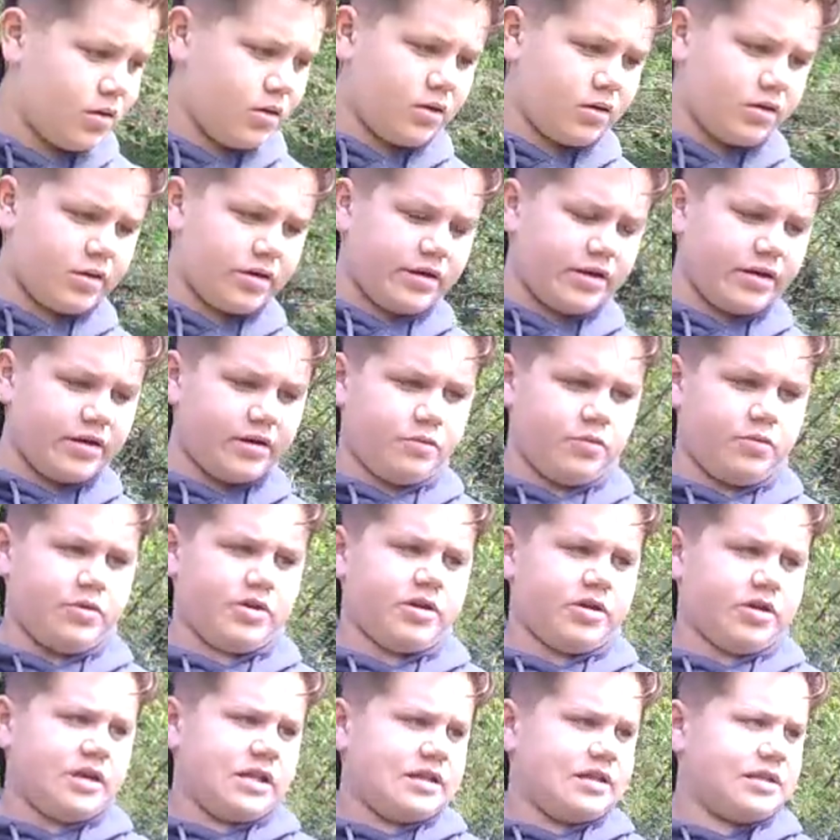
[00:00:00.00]
Alright, we
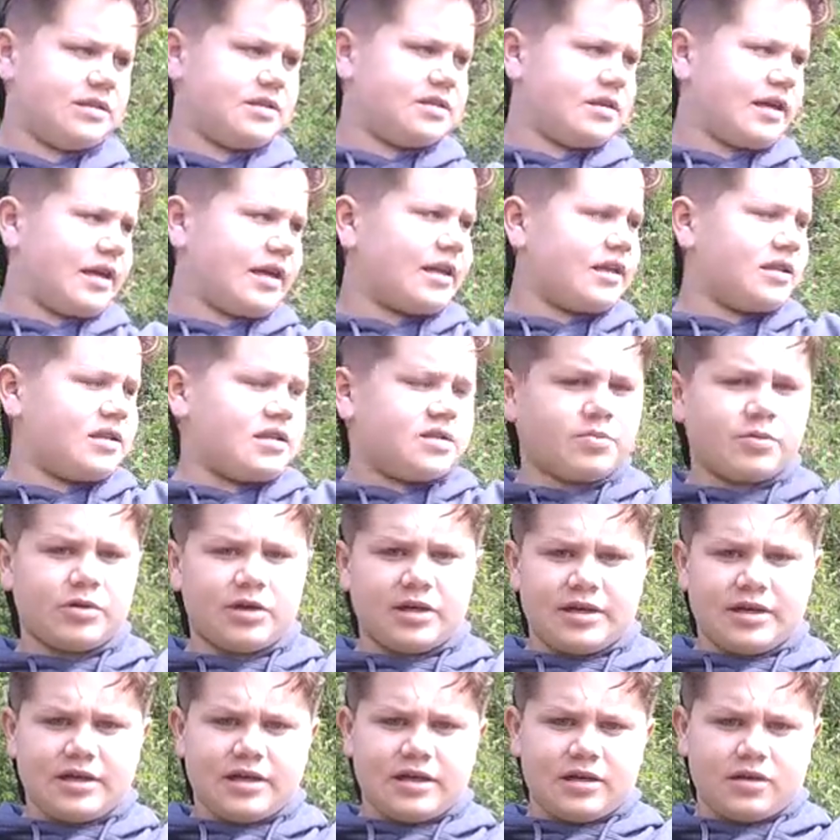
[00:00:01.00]
are at the second
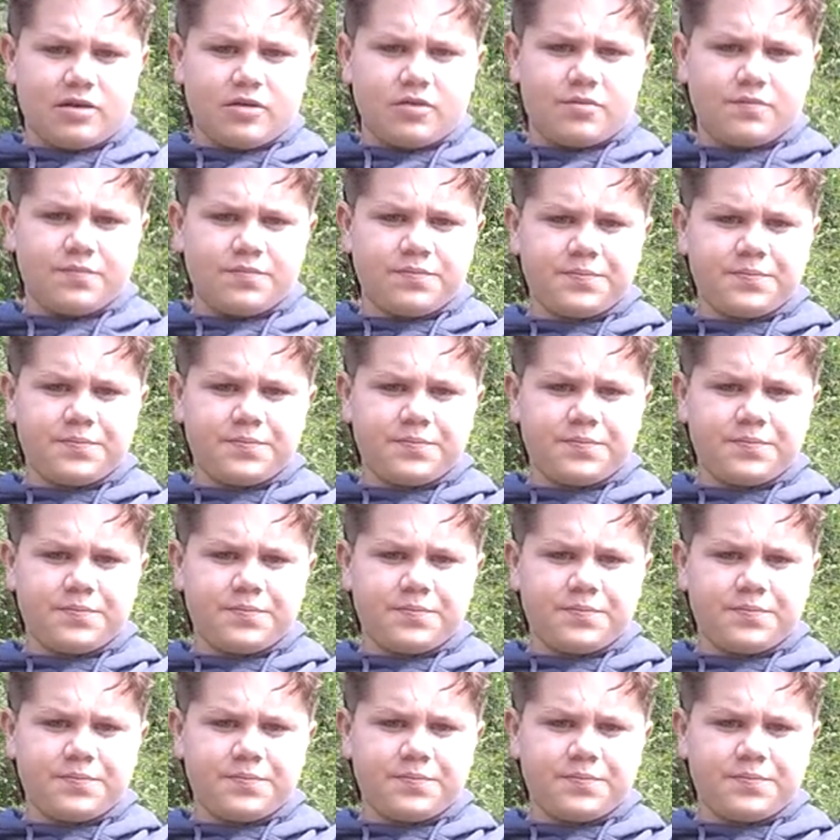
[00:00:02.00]
spot now.